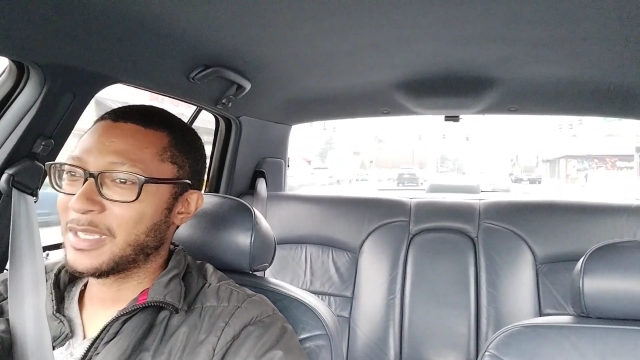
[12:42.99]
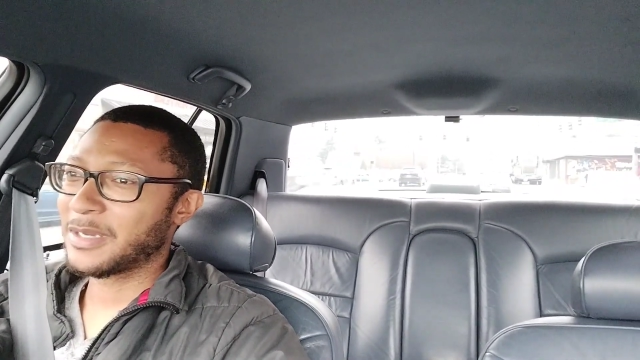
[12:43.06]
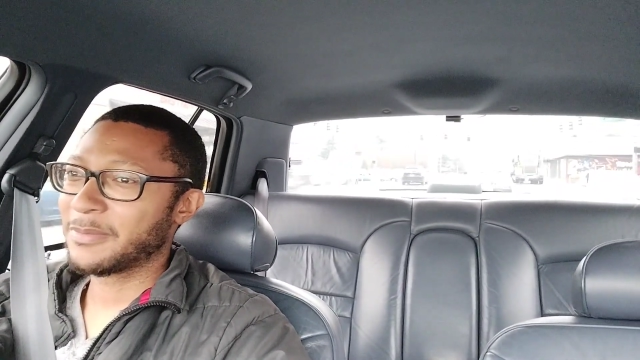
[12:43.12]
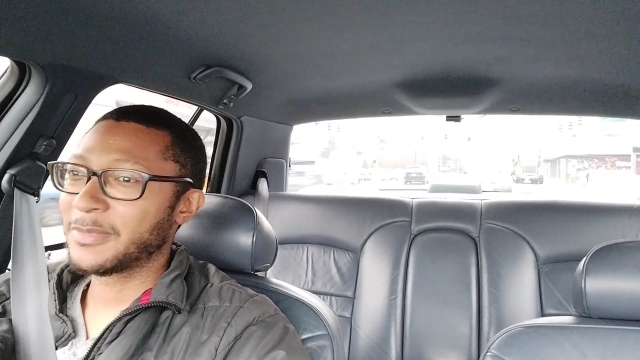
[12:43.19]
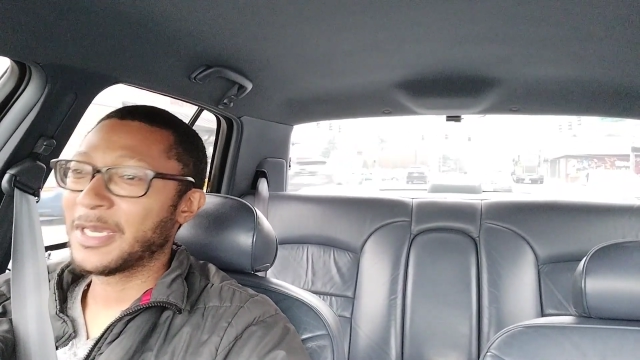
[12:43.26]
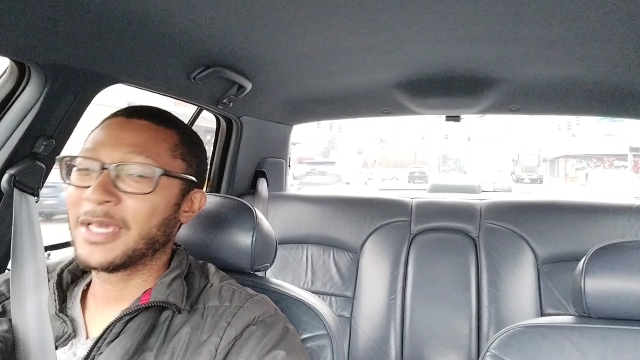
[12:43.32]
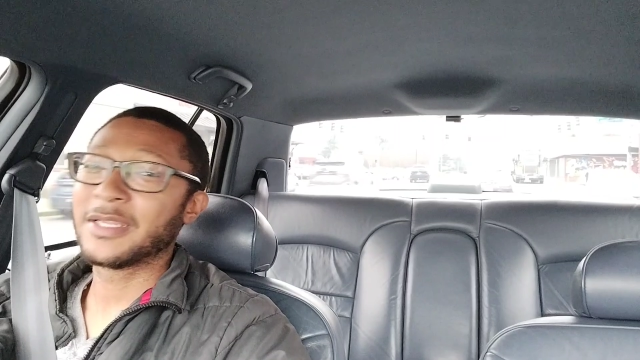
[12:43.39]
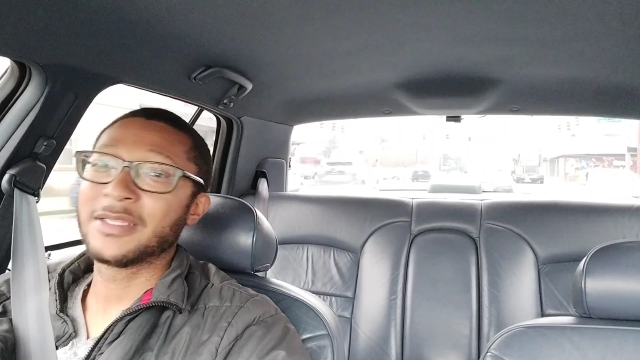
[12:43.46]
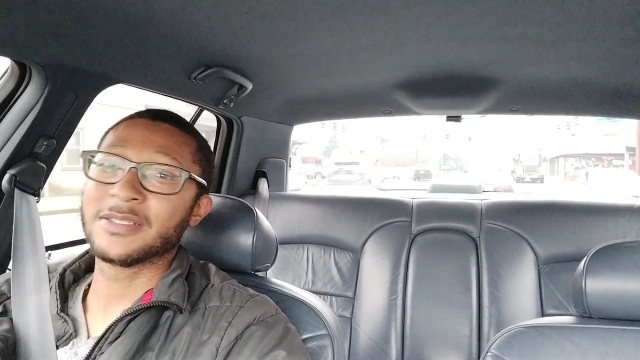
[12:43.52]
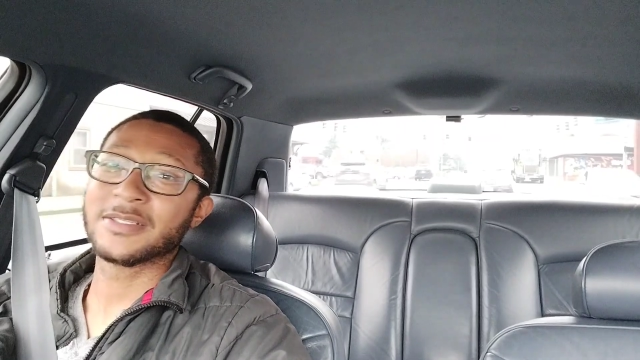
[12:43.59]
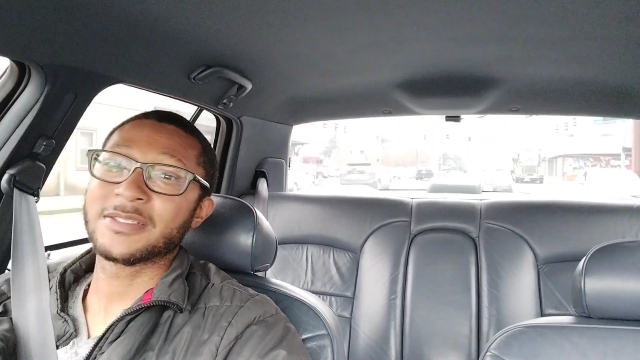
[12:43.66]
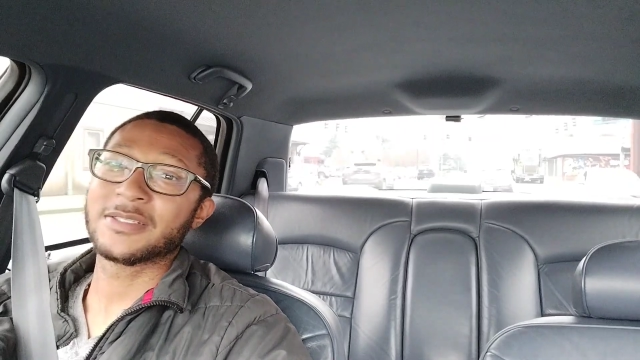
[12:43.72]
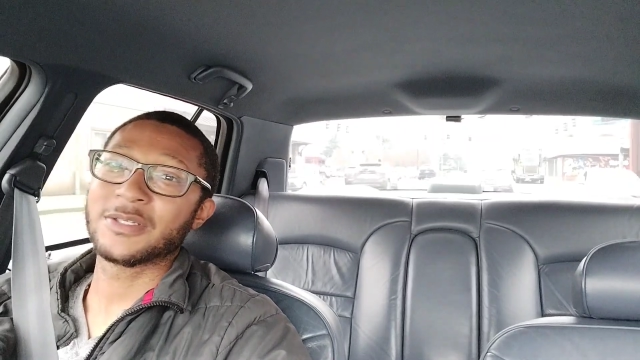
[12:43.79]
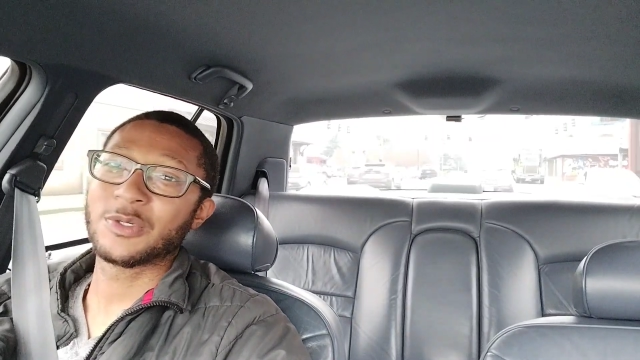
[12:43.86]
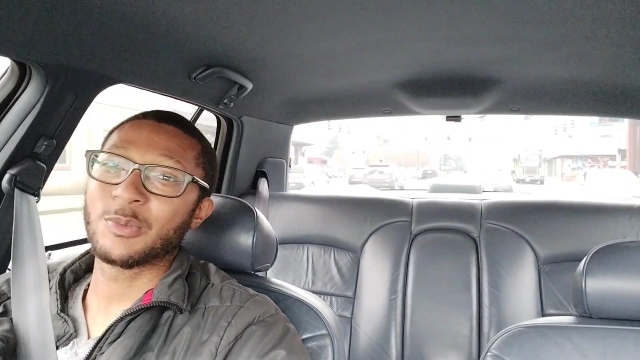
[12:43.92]
I'm not in the
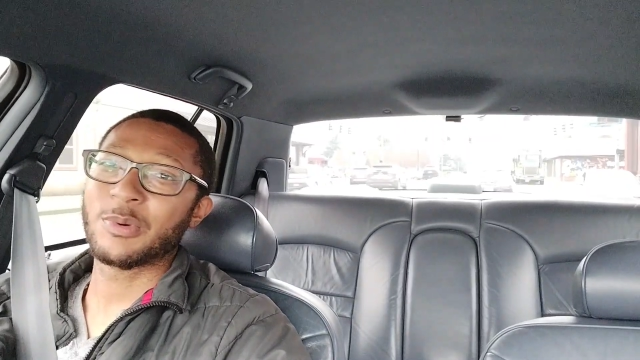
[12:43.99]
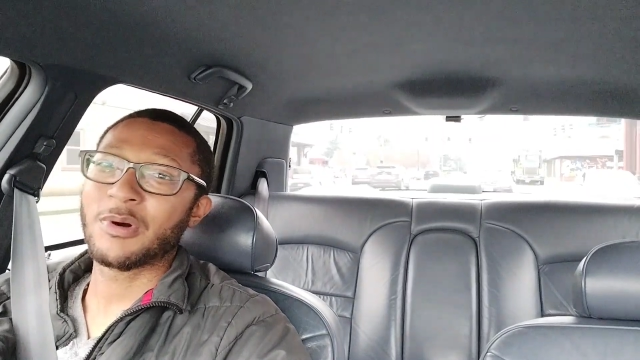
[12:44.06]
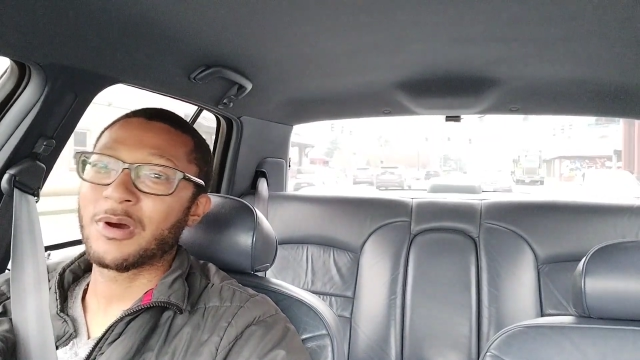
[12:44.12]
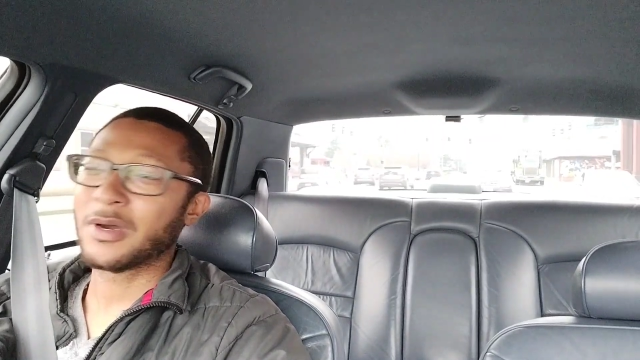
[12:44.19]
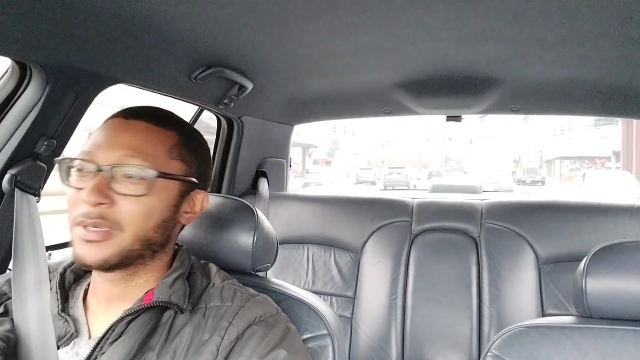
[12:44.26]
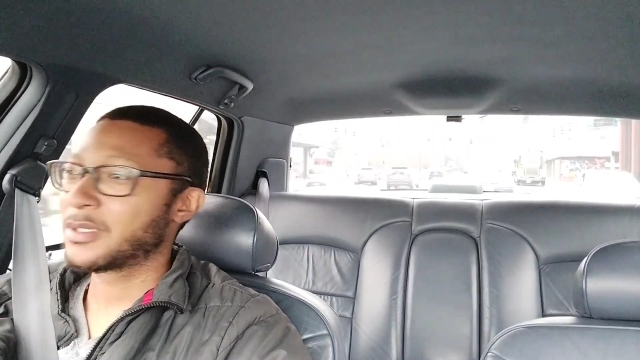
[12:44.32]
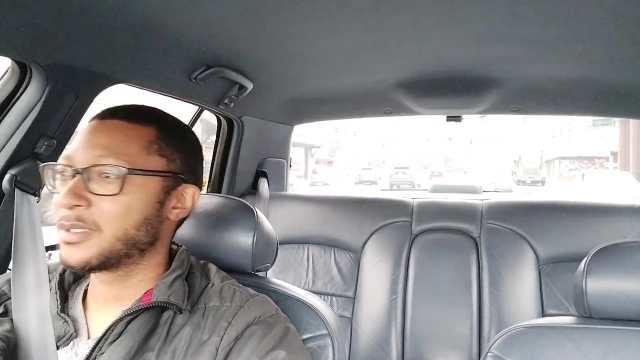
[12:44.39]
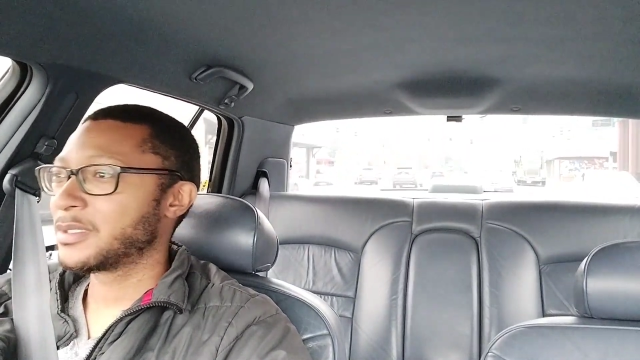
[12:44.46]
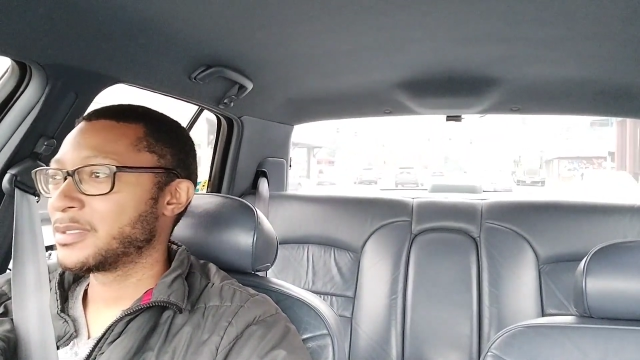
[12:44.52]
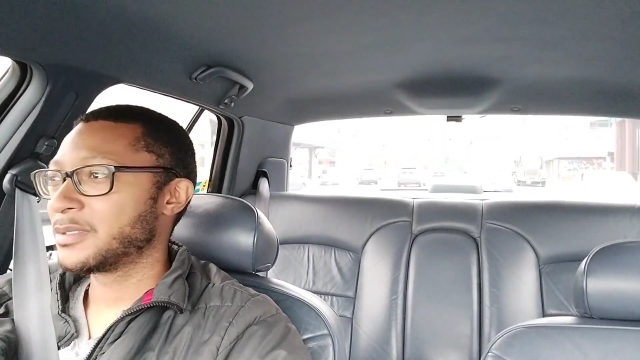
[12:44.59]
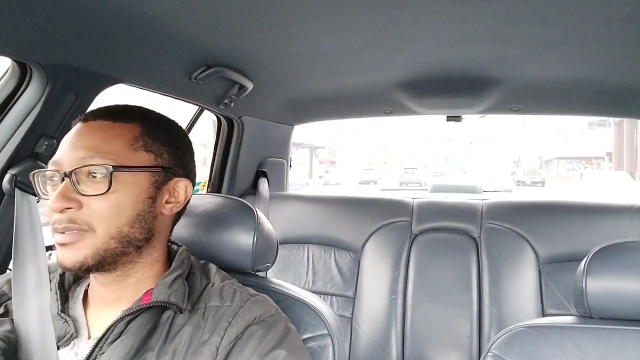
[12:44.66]
snow part of